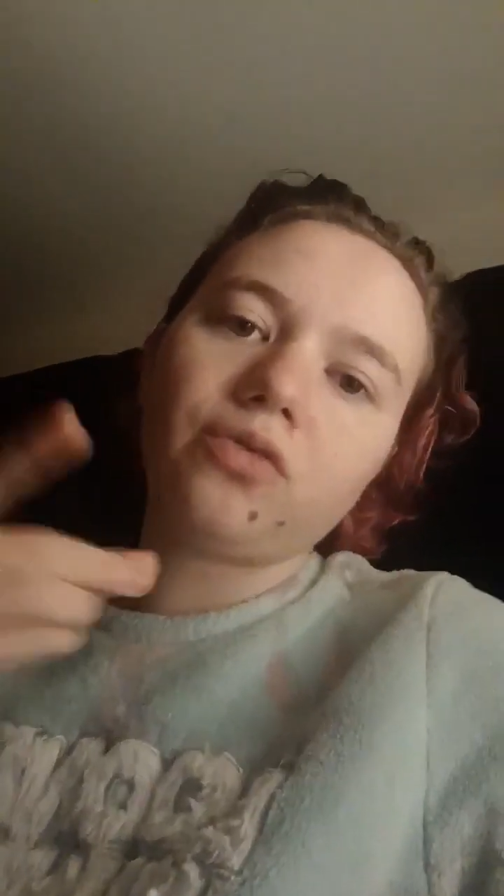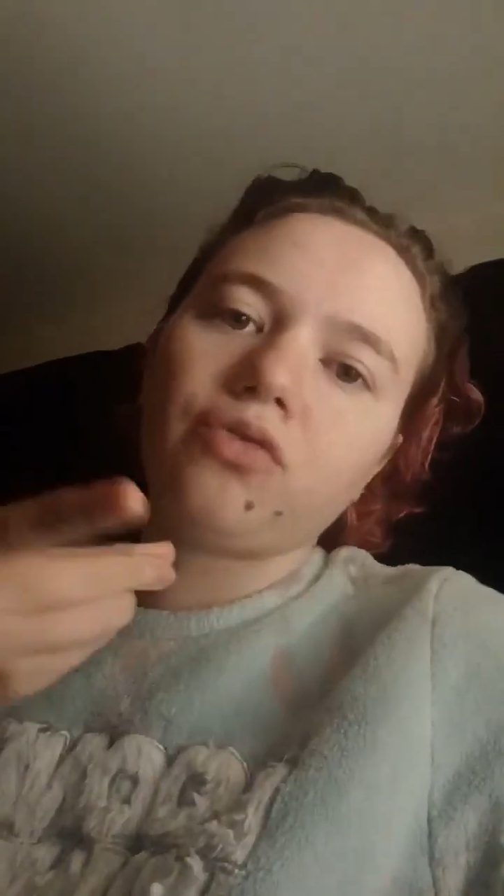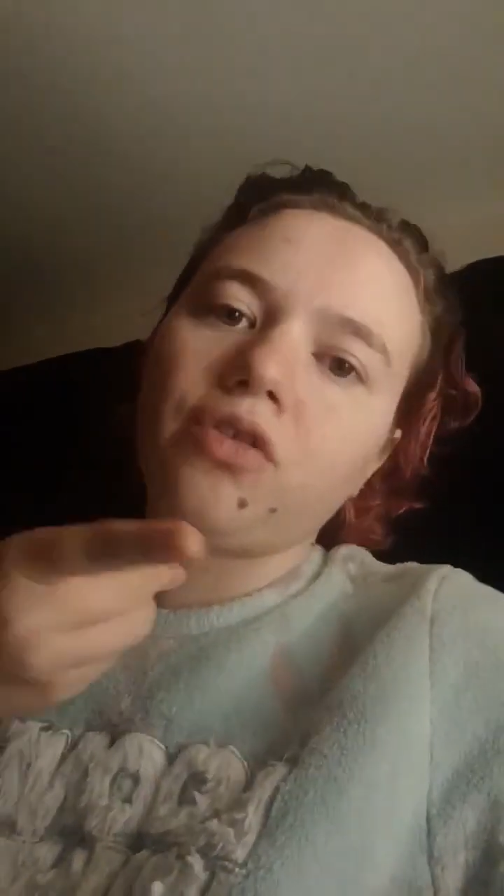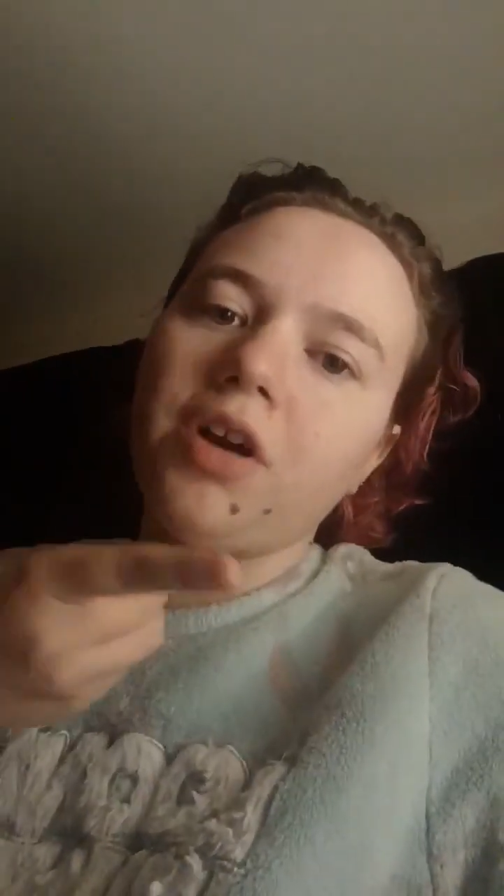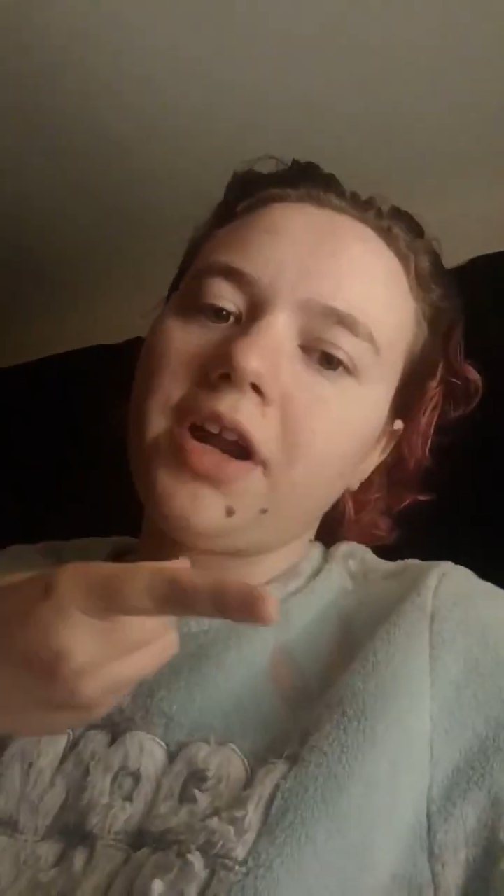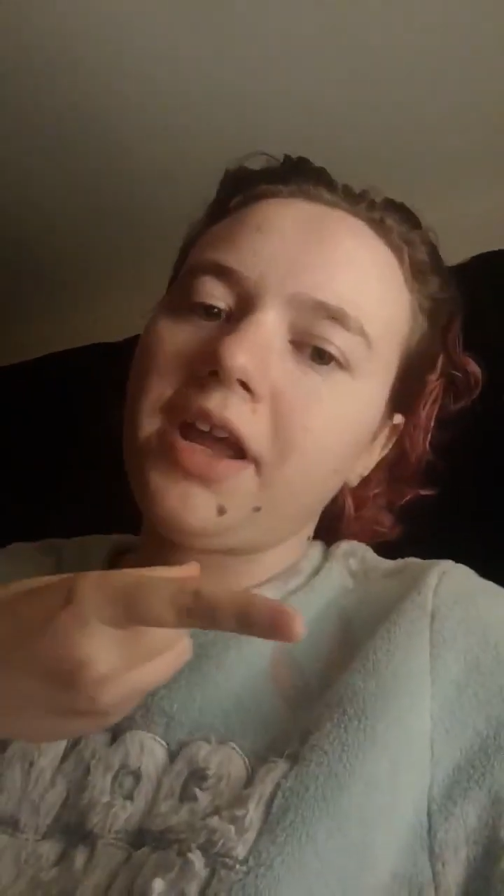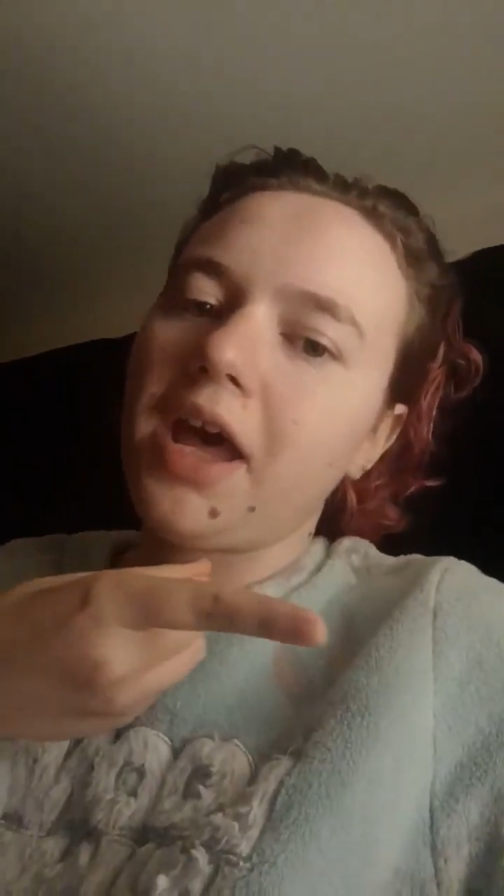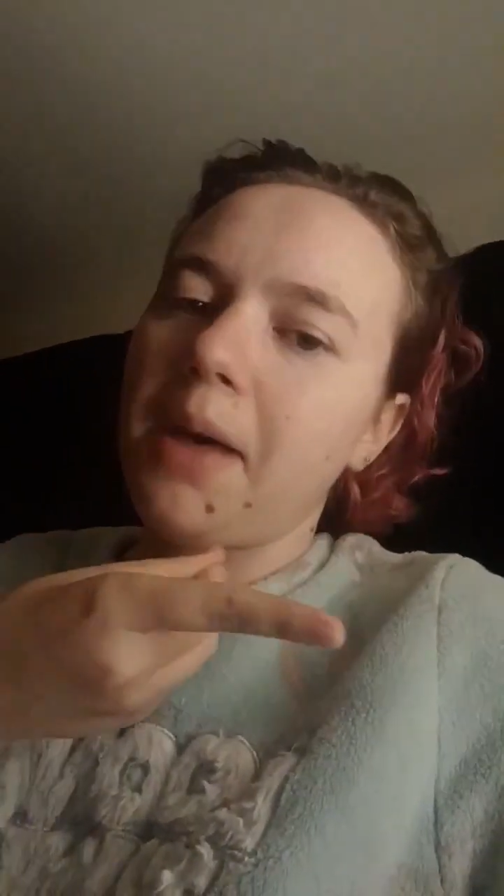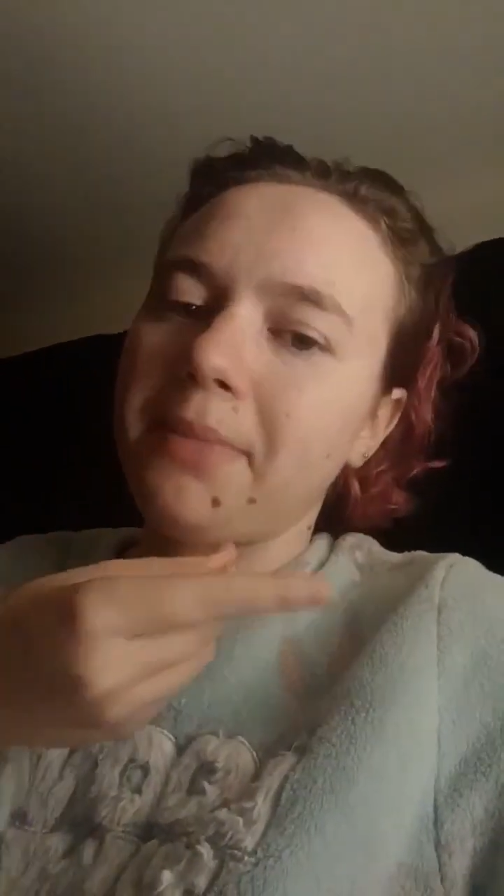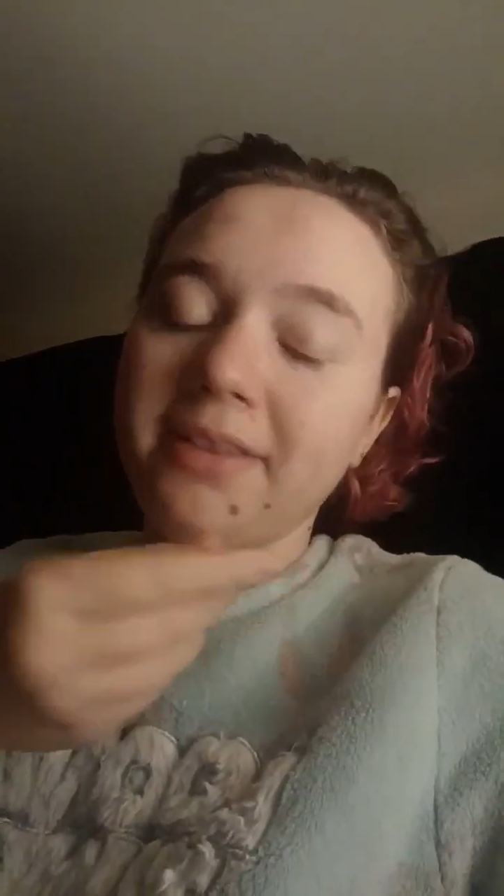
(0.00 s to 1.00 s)
Right,
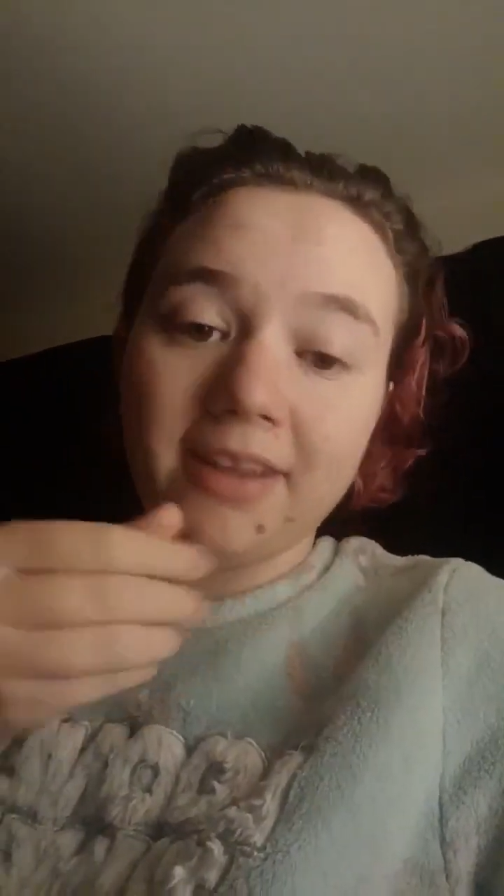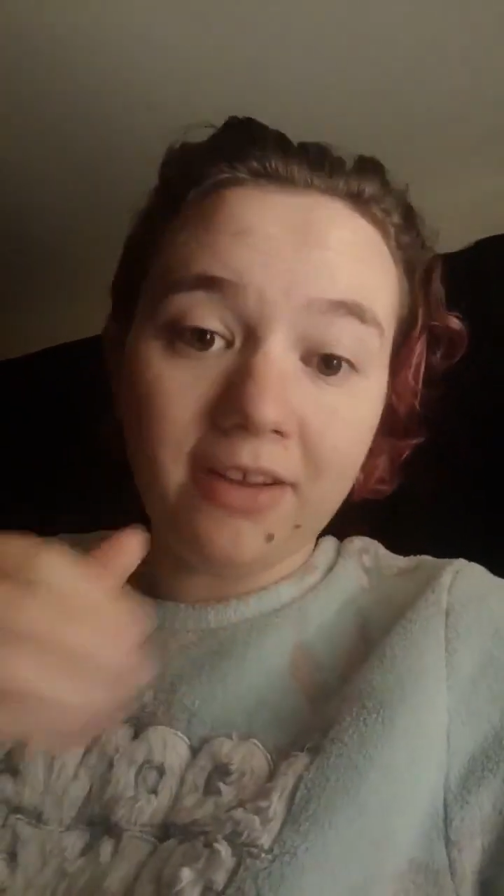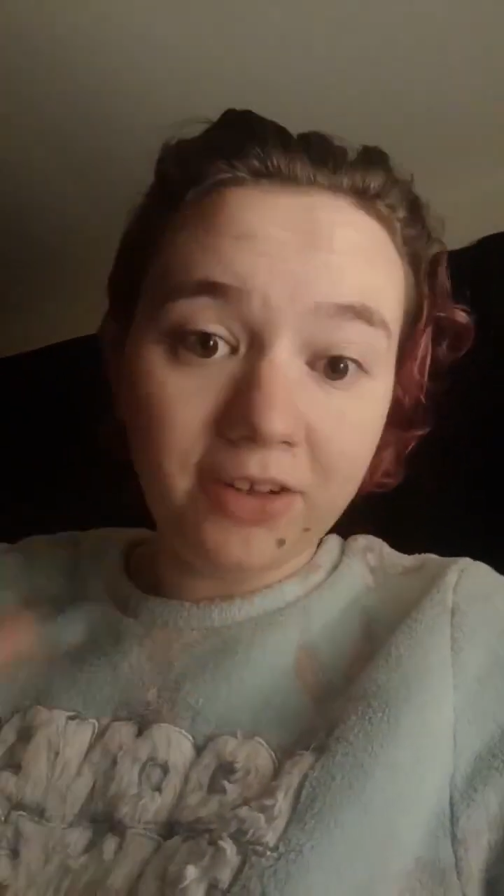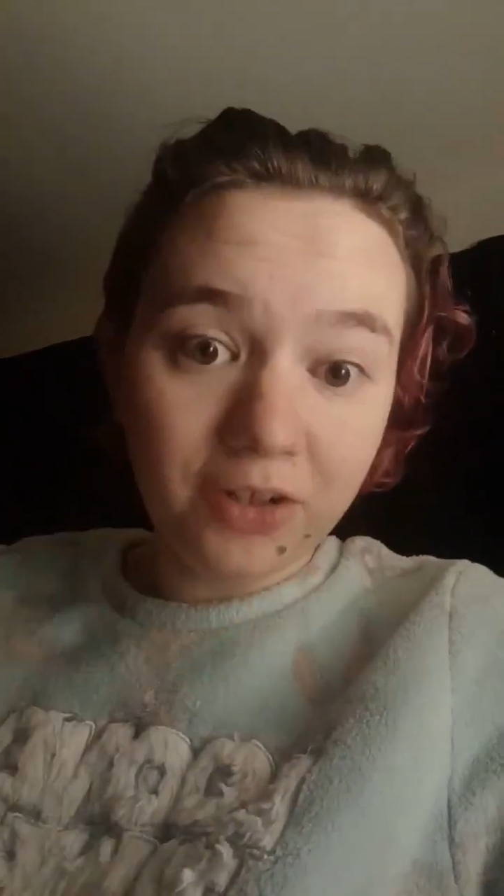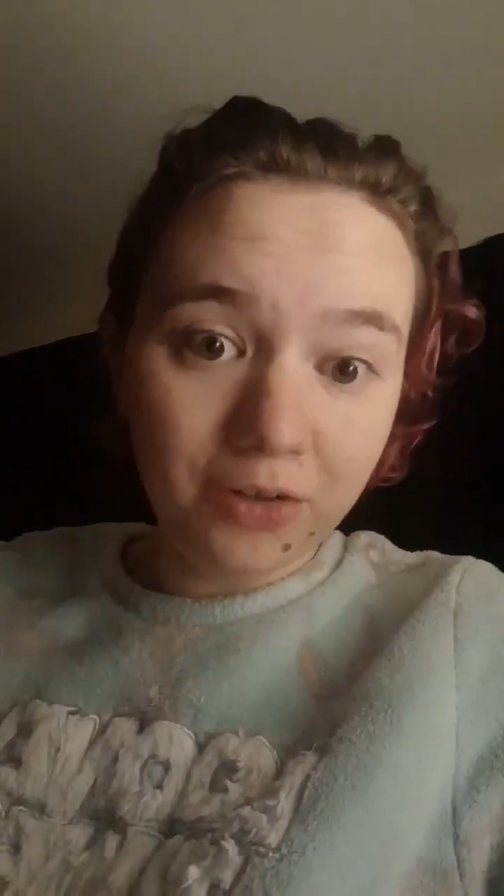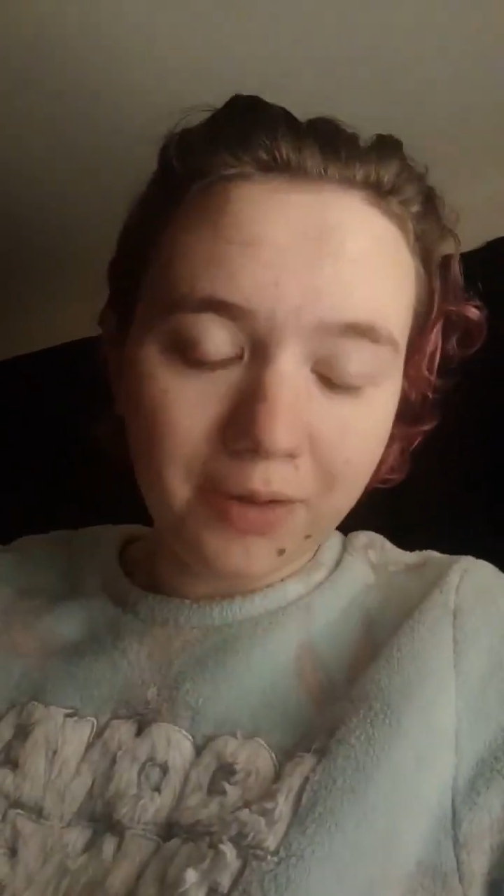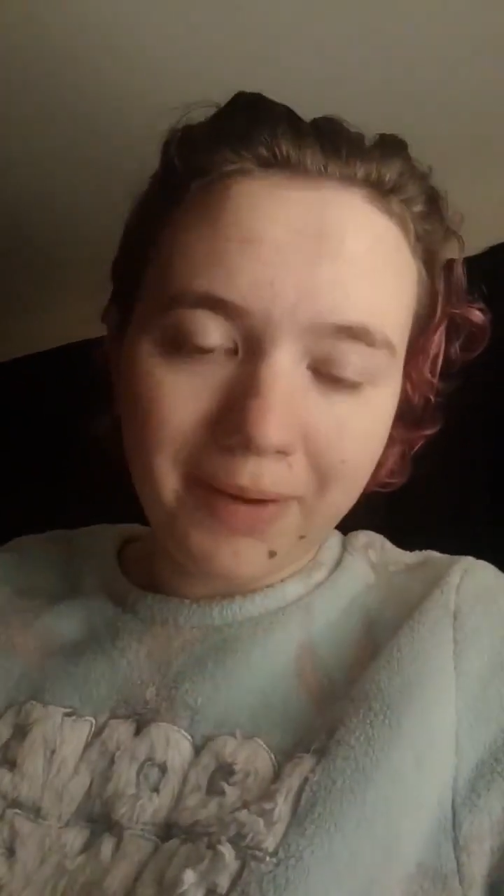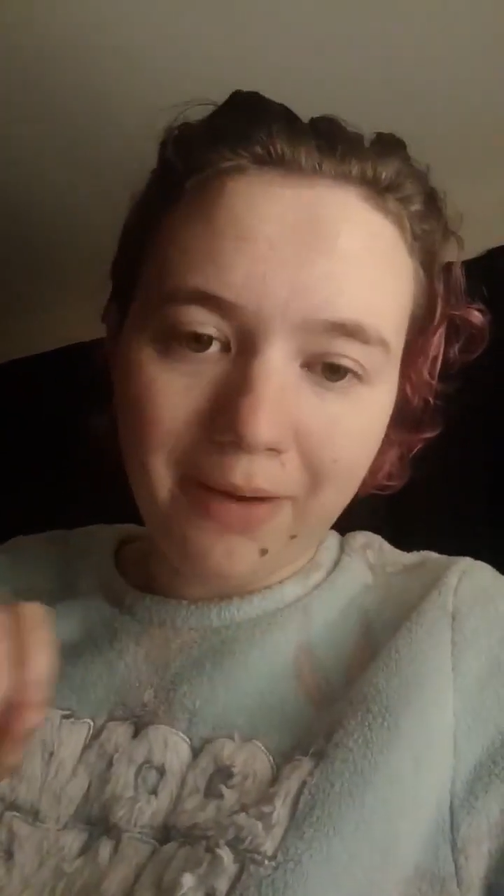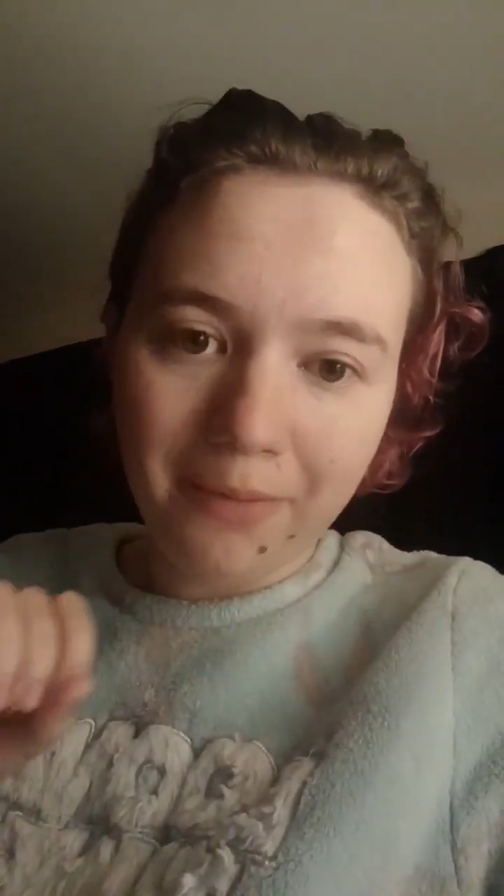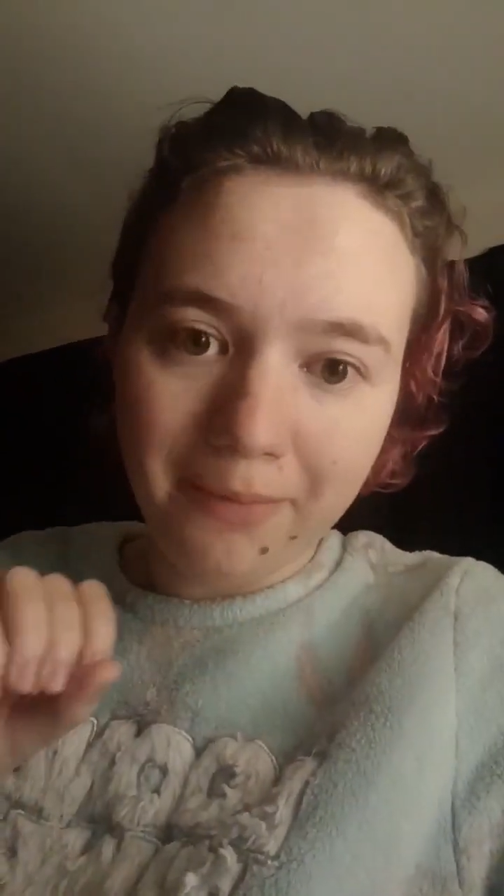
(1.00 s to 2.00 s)
I'm gonna tell you
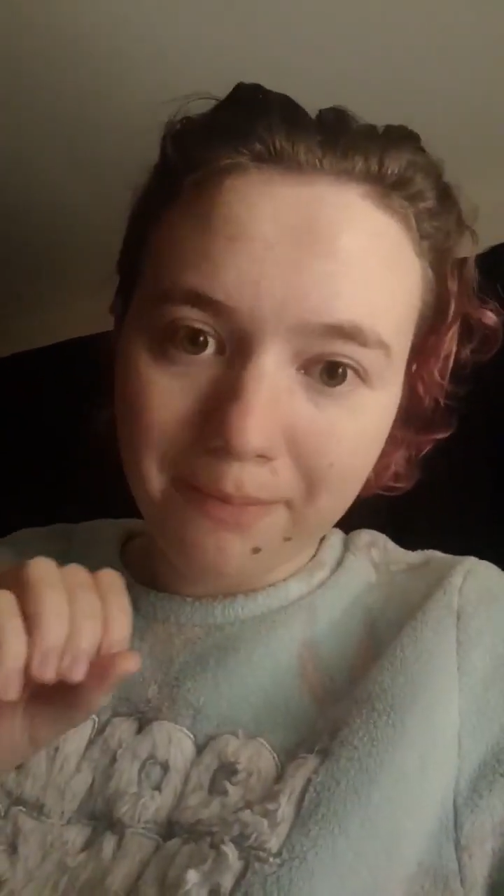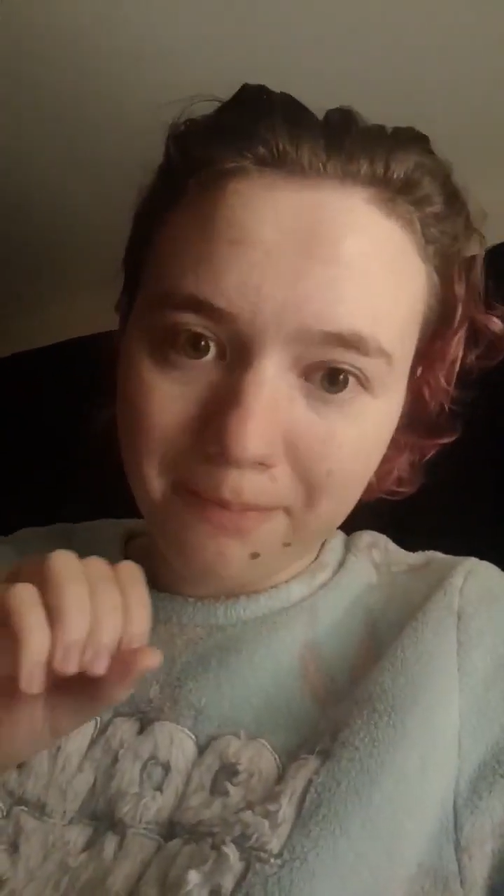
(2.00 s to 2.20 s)
about